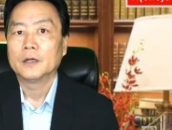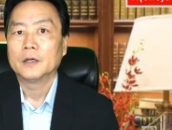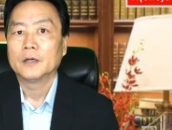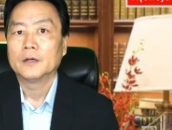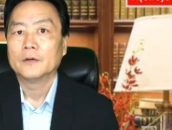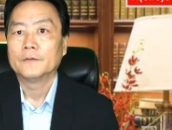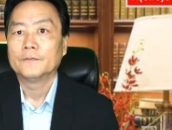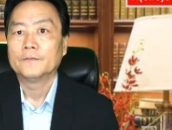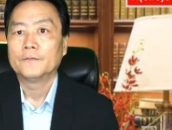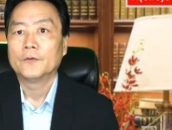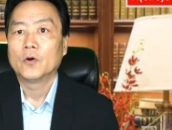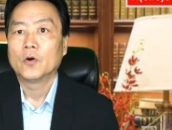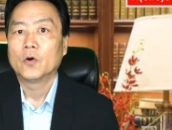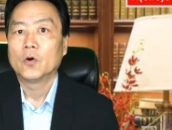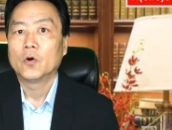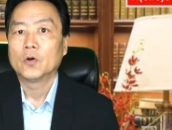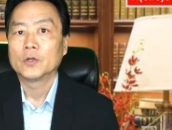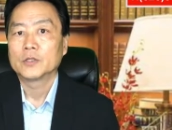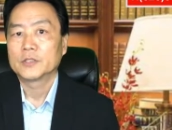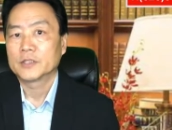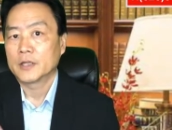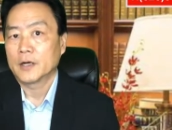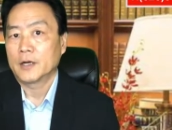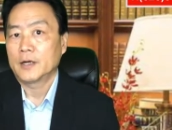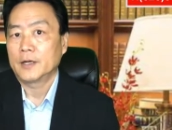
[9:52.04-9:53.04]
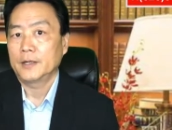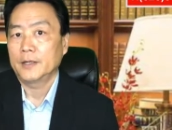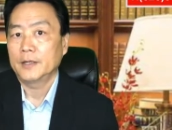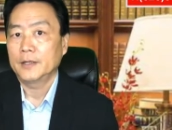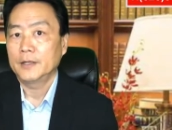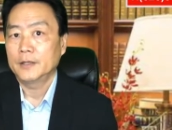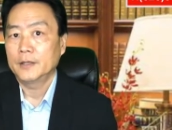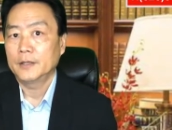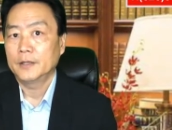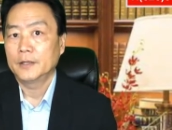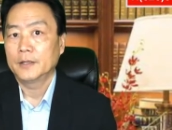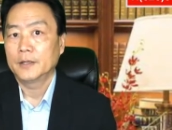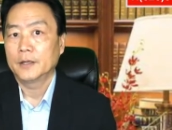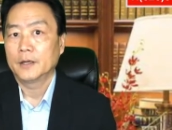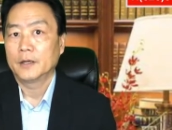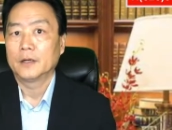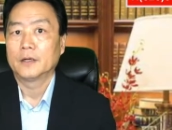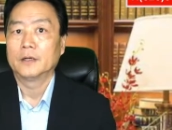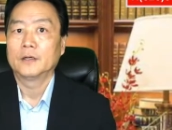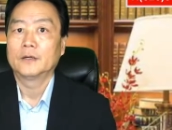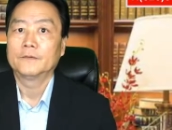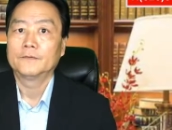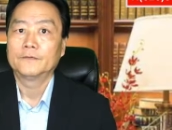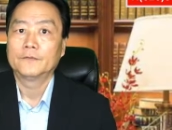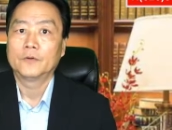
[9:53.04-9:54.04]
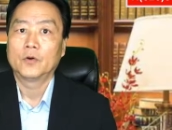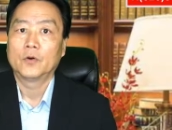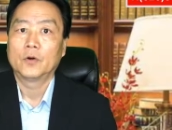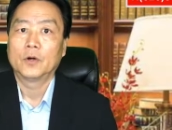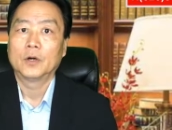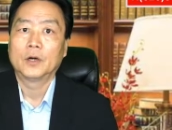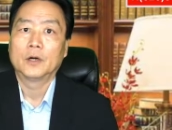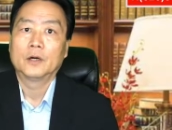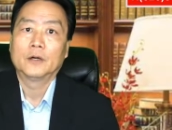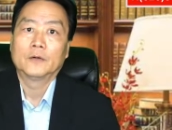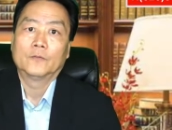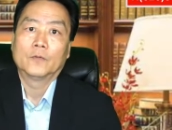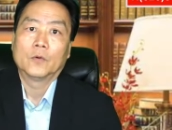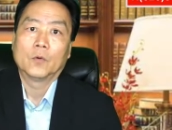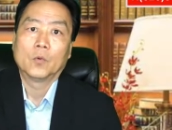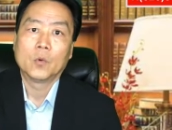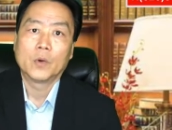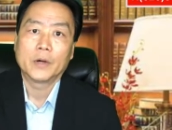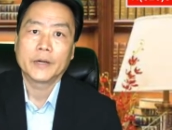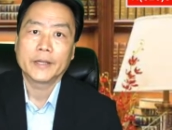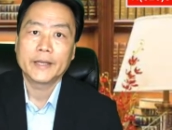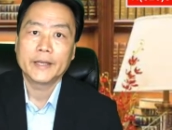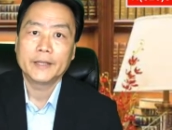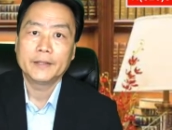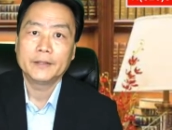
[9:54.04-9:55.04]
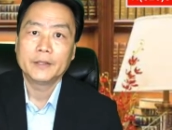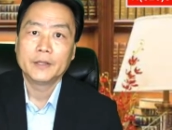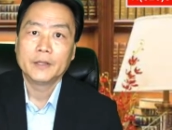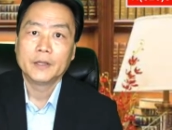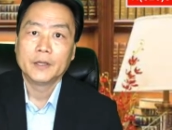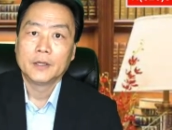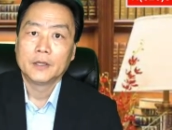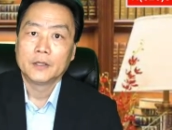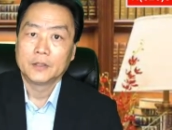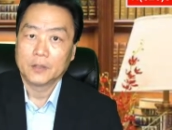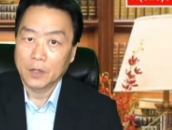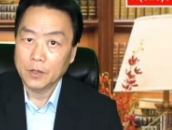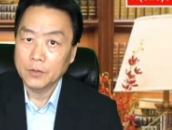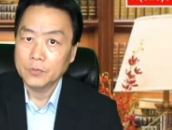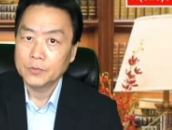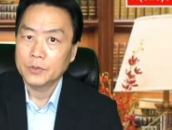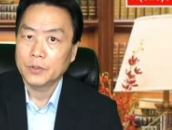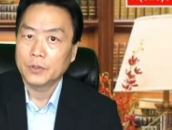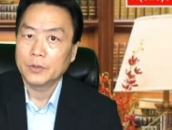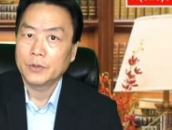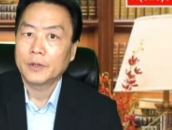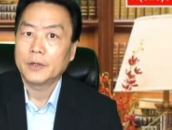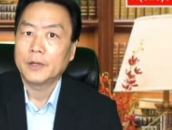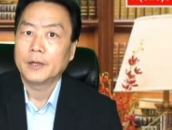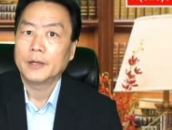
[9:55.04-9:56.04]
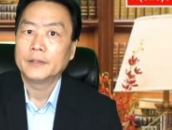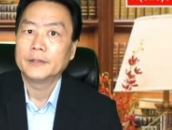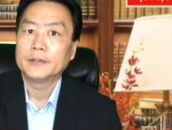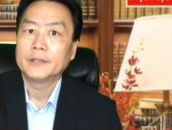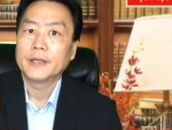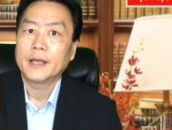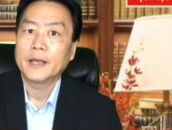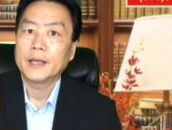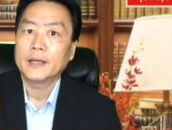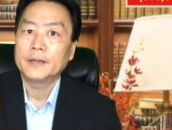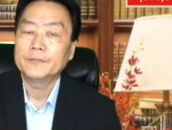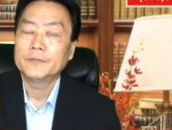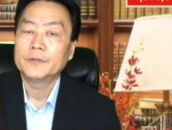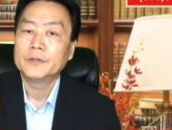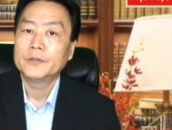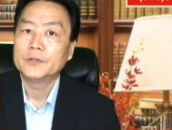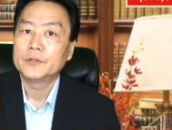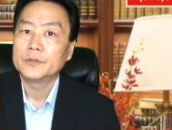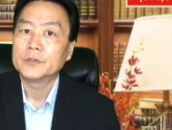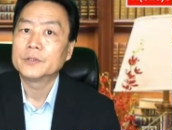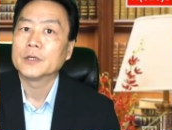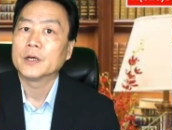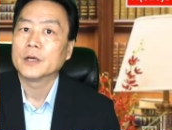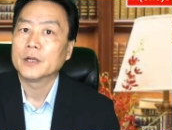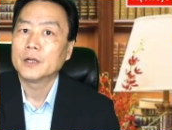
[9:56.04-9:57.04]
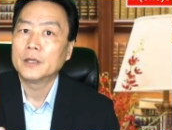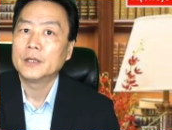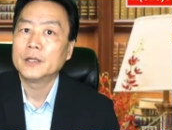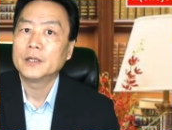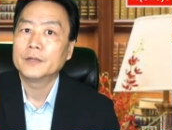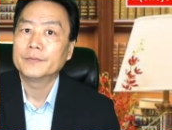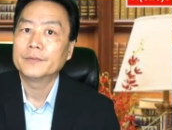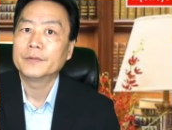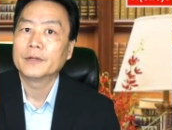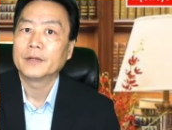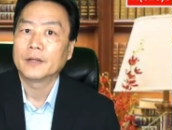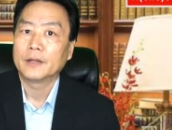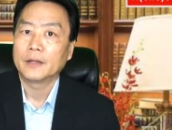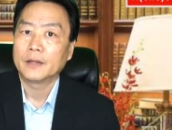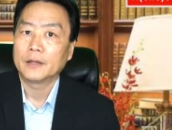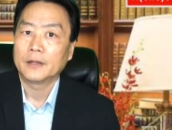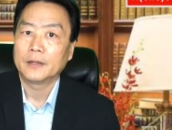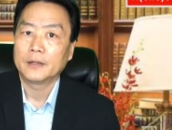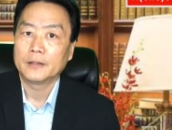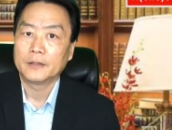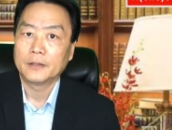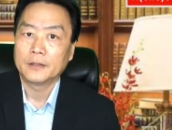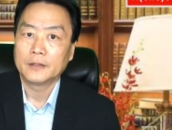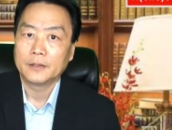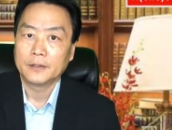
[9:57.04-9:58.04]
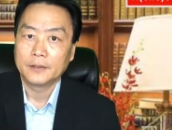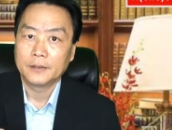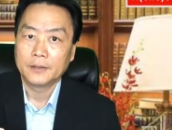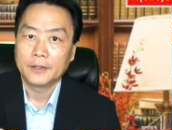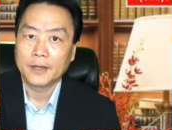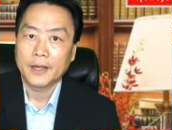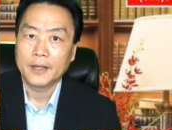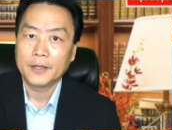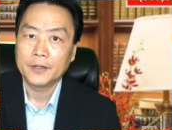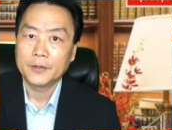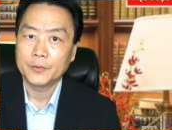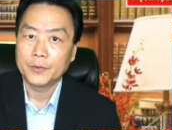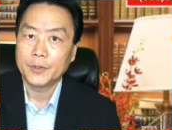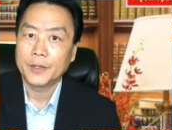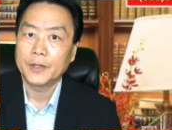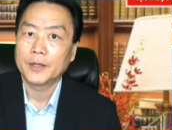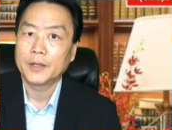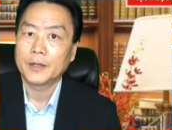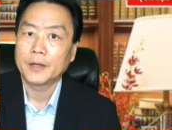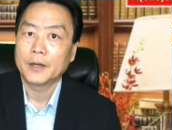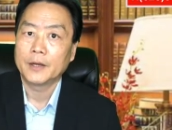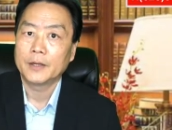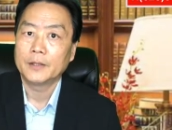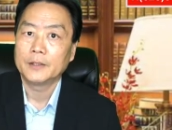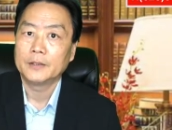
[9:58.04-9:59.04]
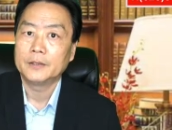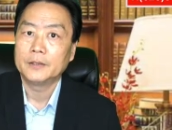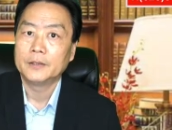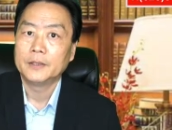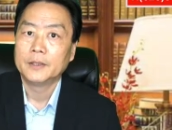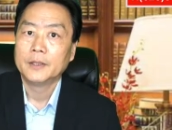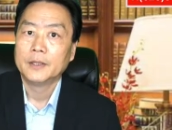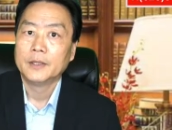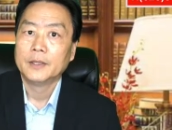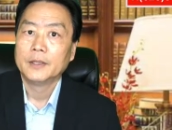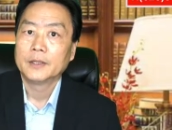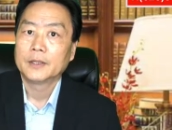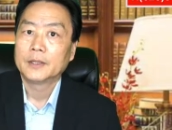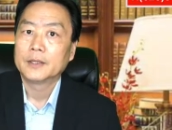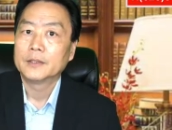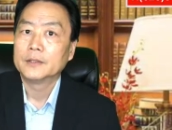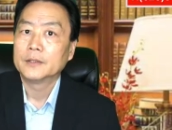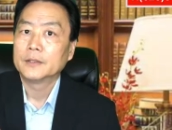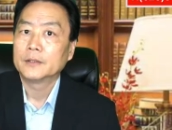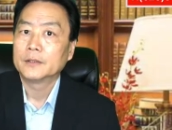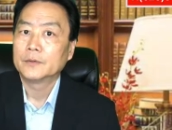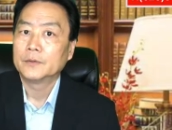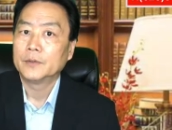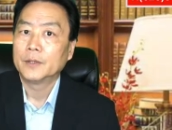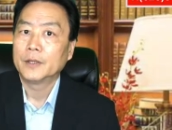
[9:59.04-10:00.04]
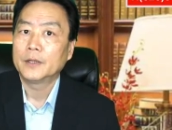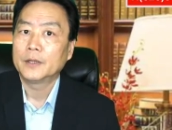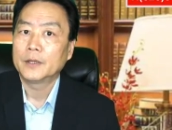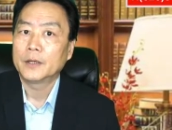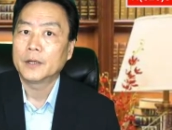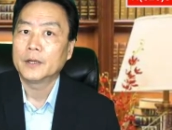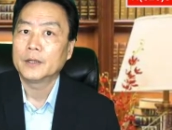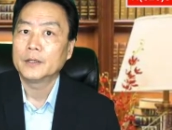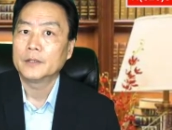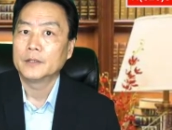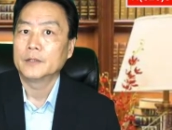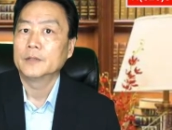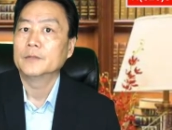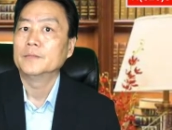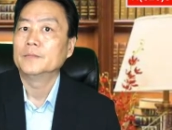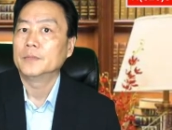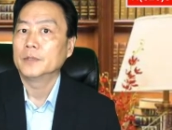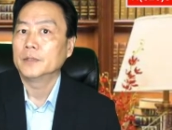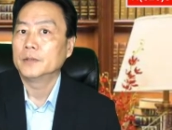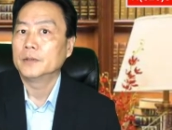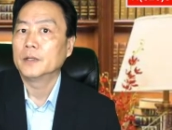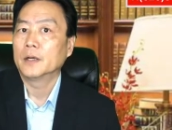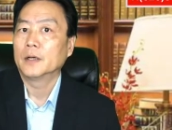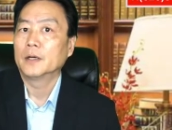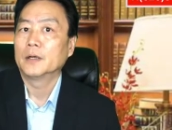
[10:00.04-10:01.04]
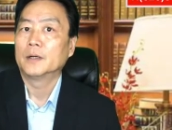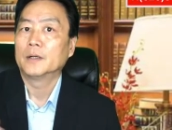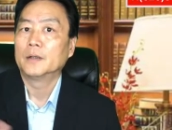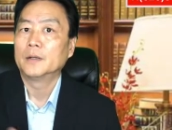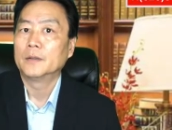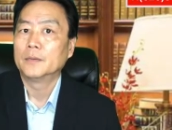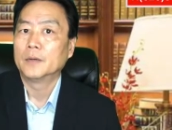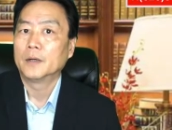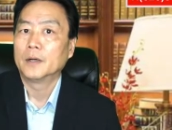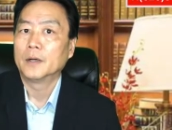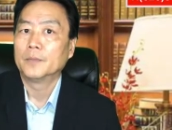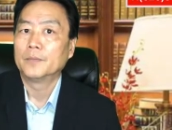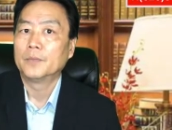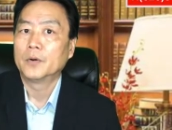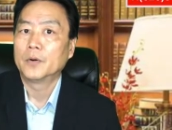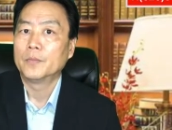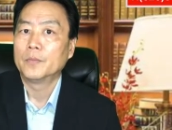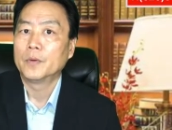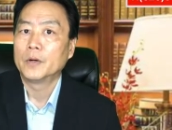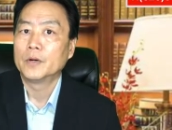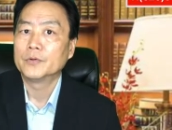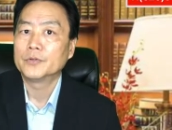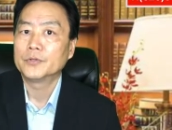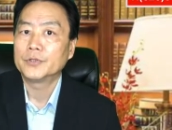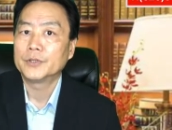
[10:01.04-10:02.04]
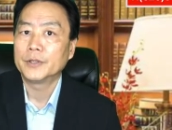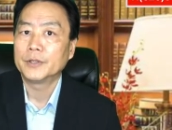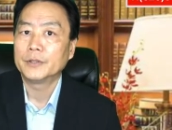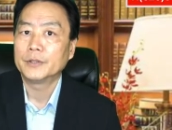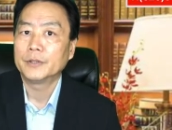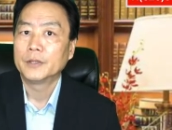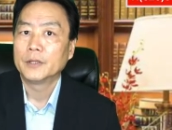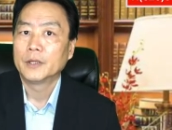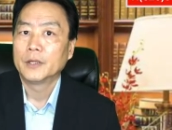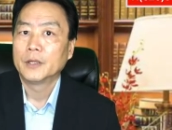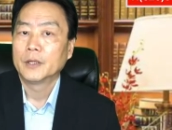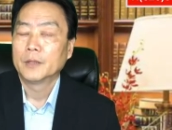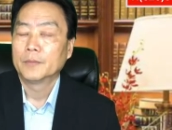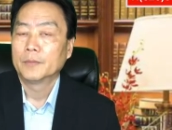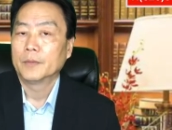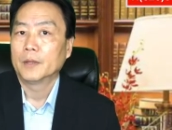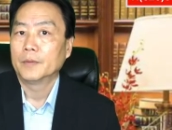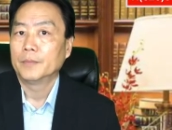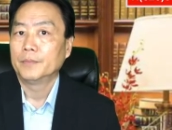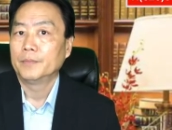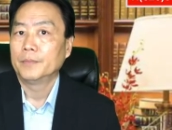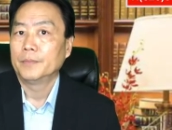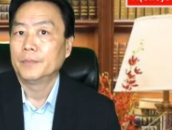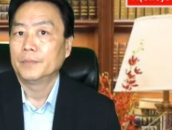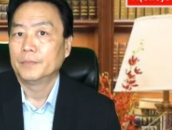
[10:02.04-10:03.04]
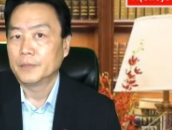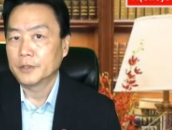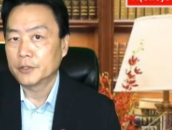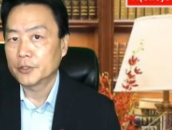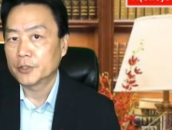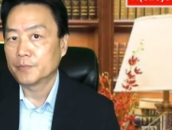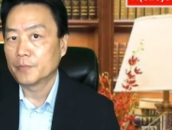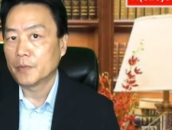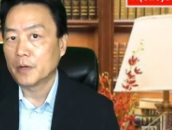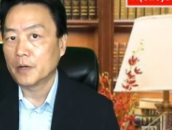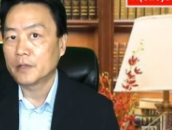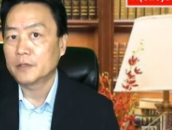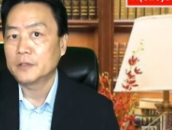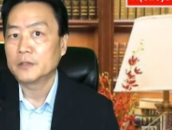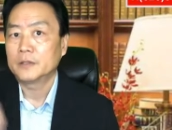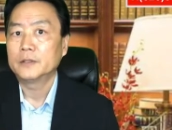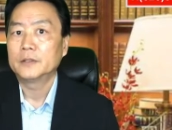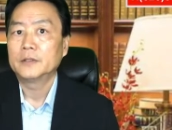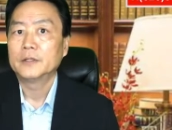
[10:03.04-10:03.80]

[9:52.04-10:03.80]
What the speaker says: for study, for working. Also, they have to use a little light green color, because the green color is mean promotion, smarter,